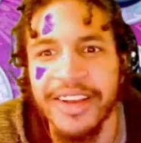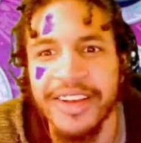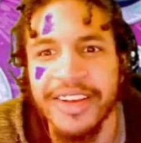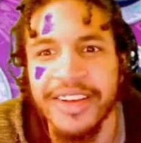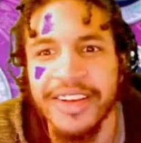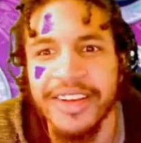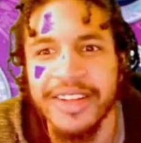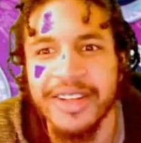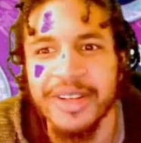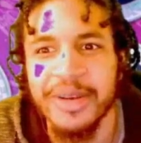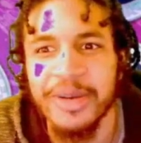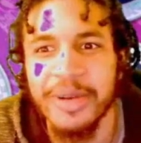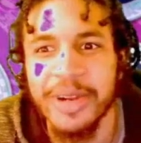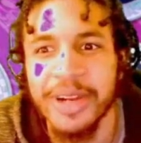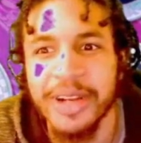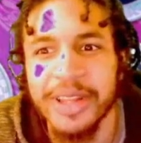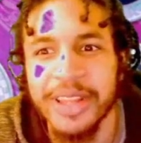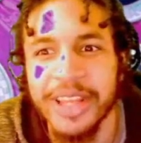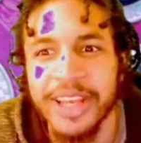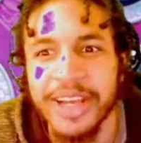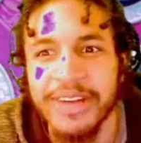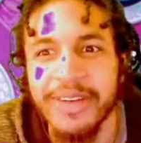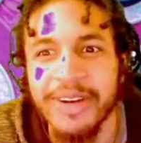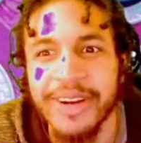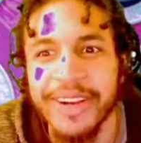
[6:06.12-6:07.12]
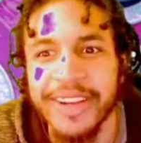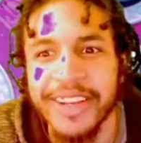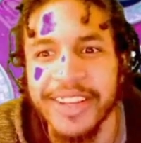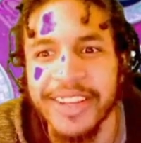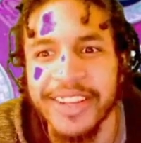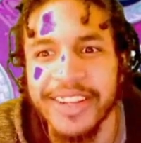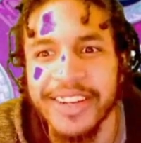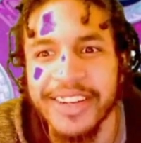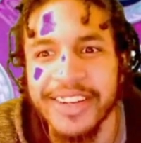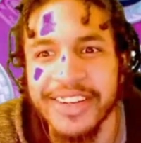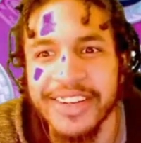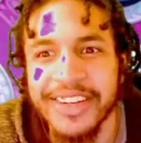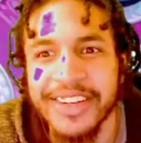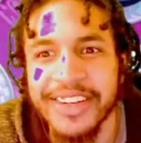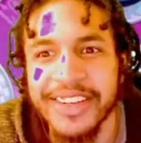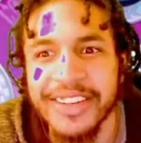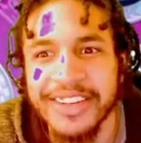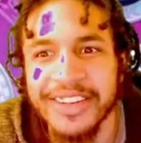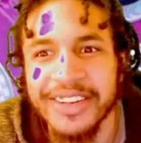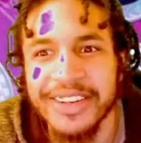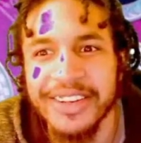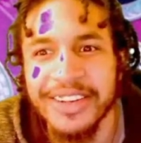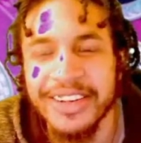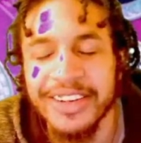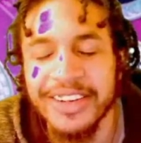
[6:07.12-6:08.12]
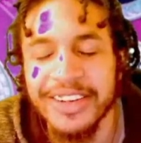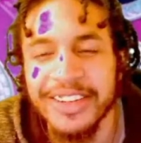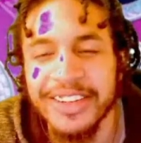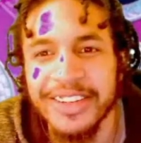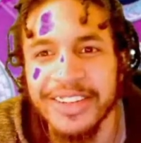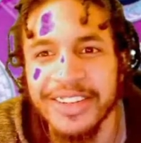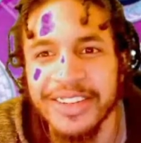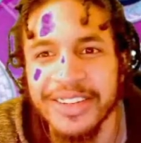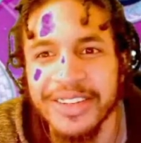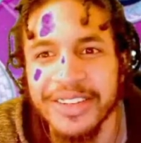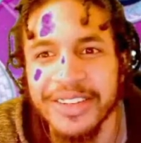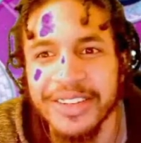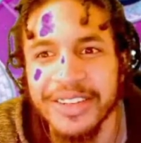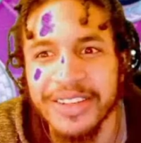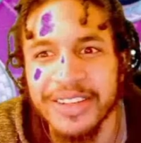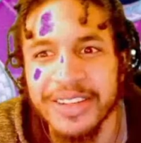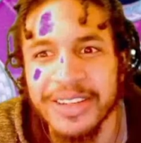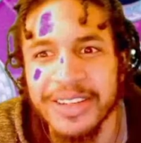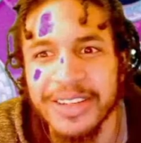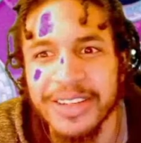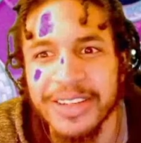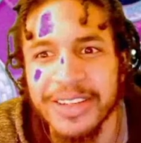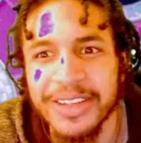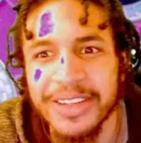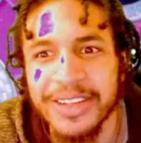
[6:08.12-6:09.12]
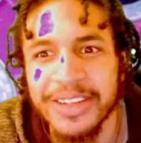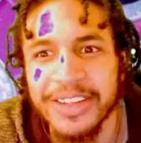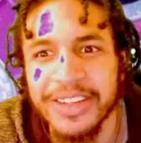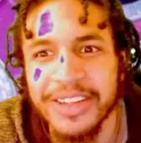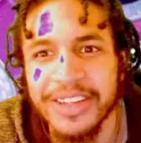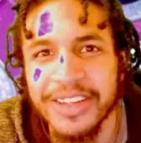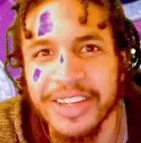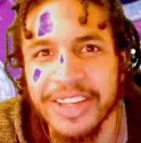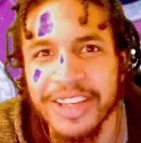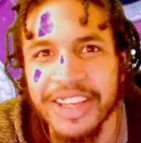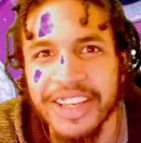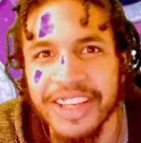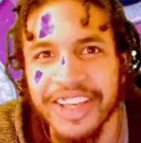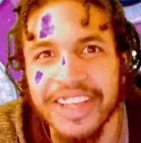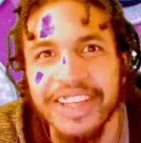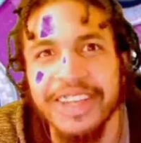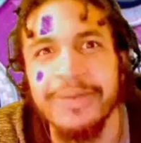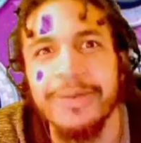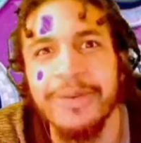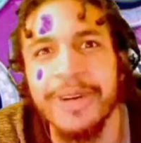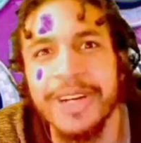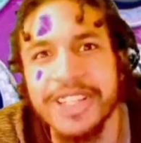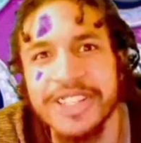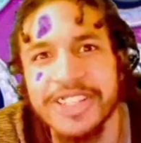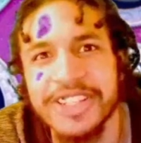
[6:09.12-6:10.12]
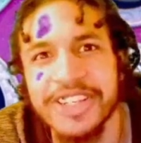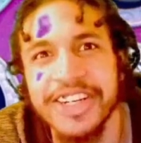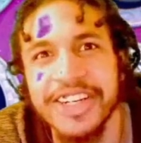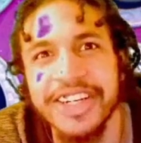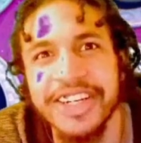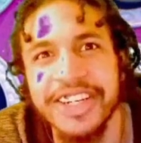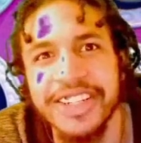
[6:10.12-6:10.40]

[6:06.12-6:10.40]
You hear that, right? Bruh. He wasn't a.